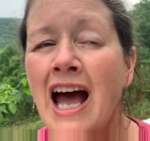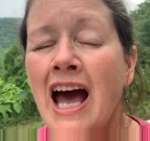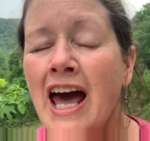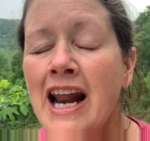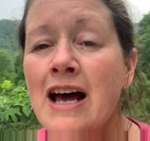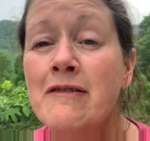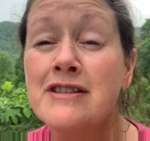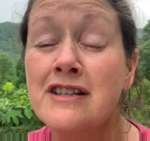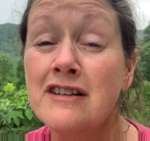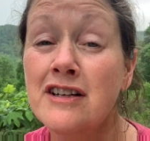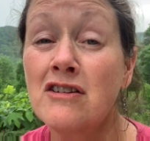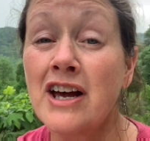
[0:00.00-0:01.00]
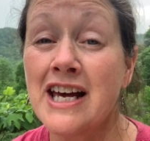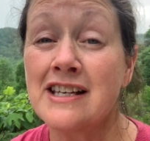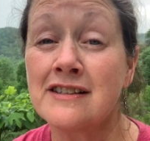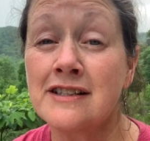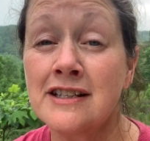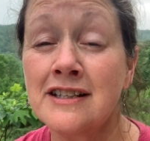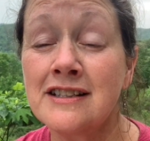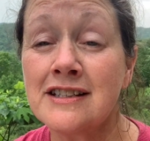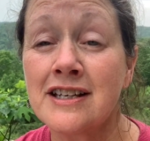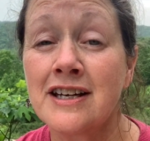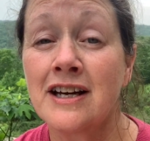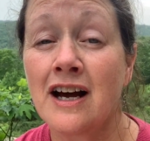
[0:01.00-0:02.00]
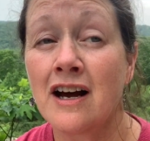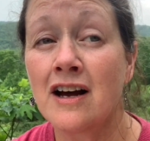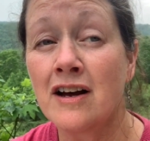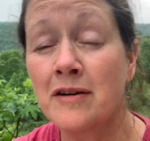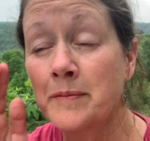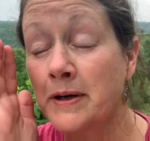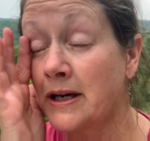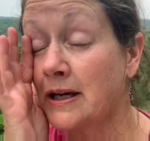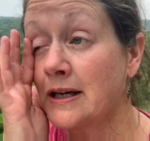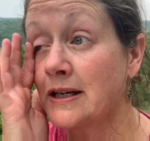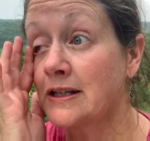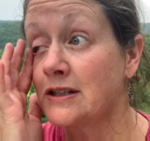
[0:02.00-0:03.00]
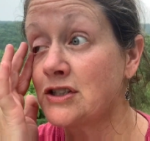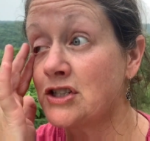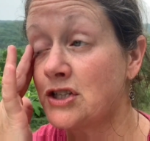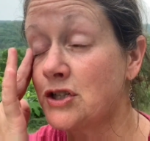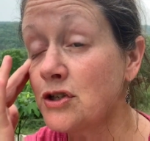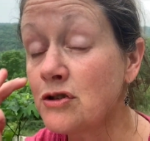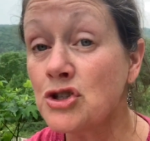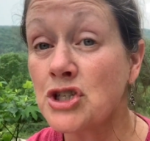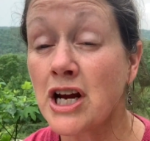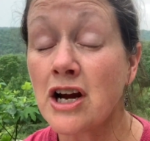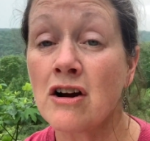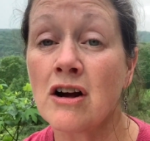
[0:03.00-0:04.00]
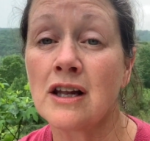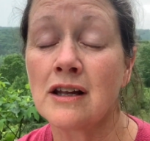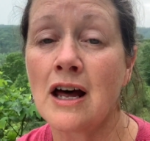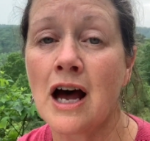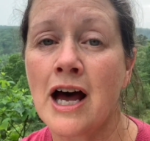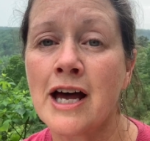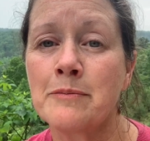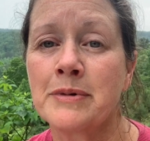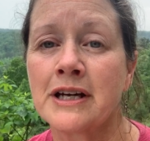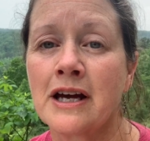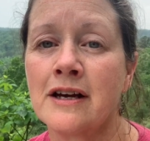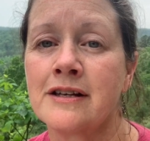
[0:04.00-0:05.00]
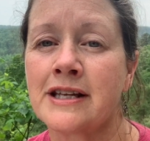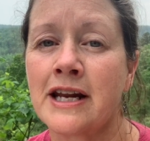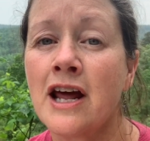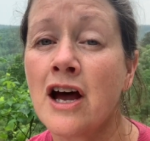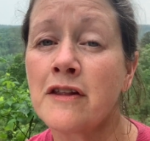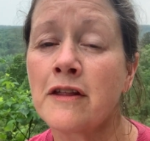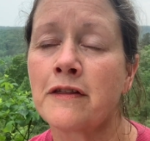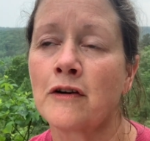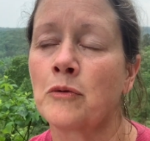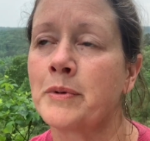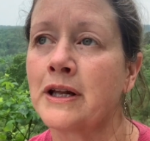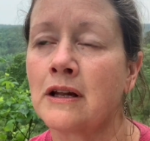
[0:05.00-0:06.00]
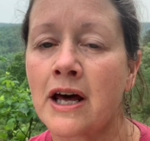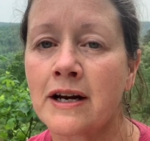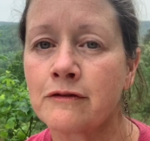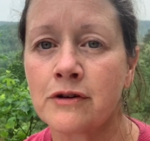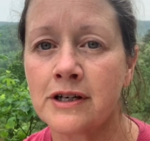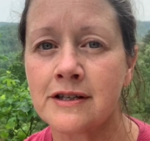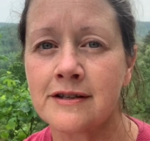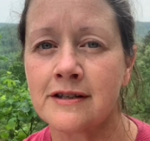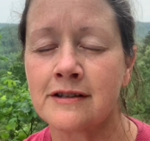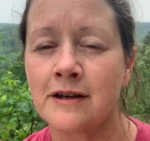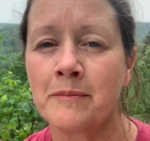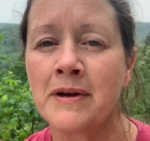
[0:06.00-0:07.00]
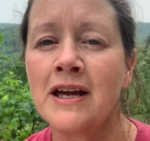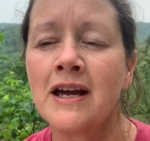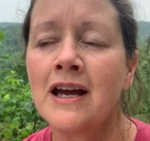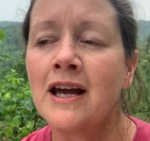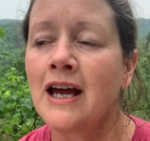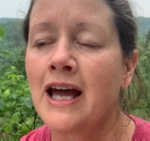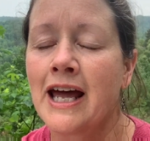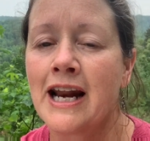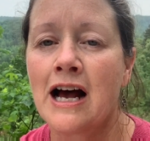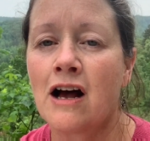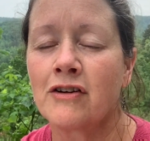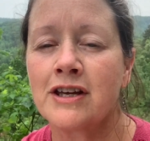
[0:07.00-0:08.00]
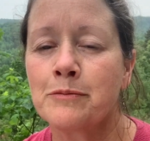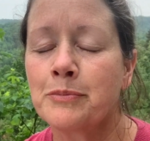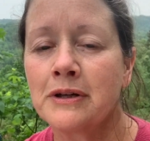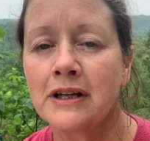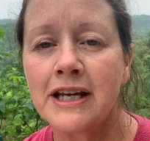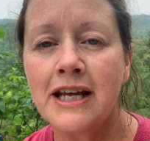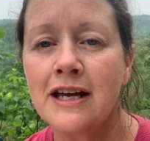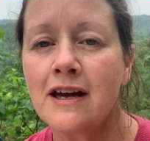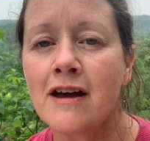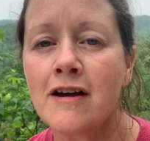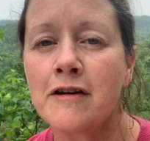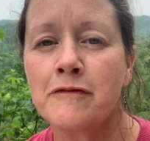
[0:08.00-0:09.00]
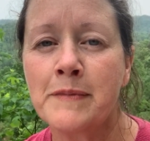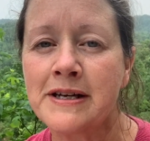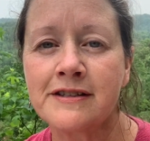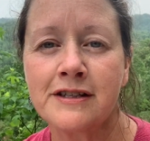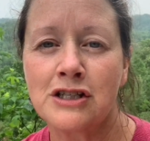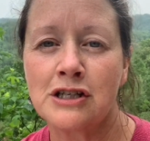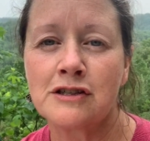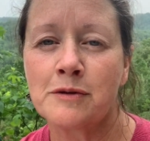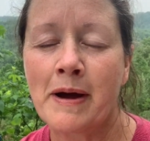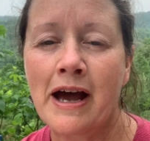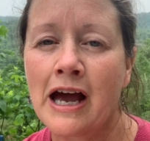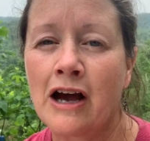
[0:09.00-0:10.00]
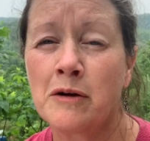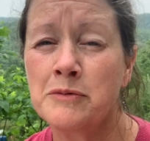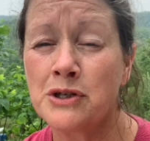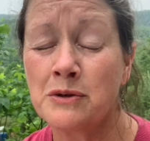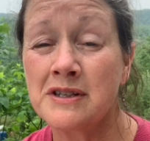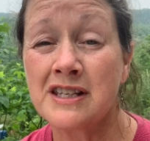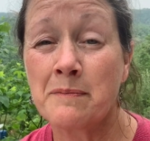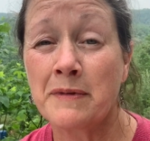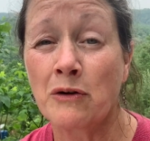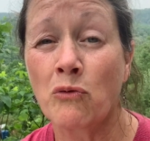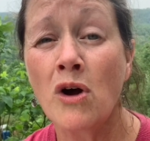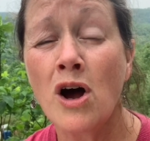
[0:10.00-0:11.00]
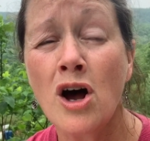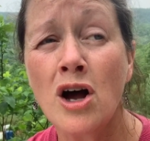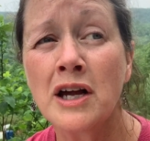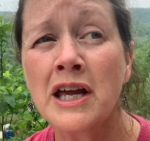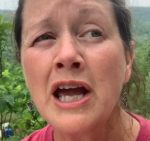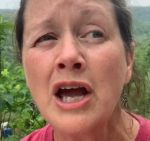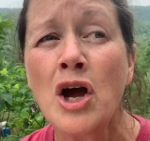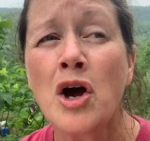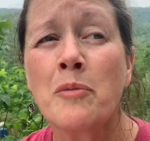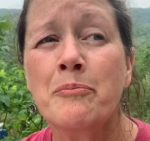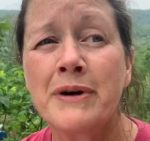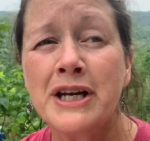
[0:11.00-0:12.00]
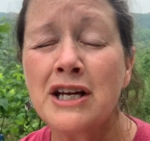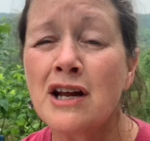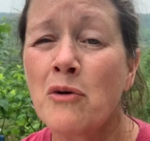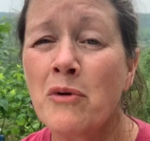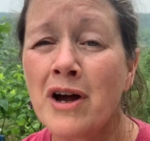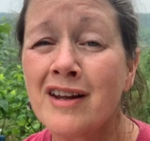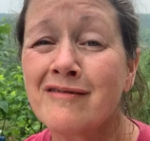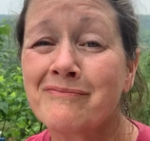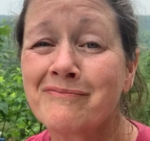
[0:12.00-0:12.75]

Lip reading: And I was a little hesitant to share a lot because I know that there will be a lot of criticism and I'll get plenty of messages about how I'm doing something wrong. But you know what?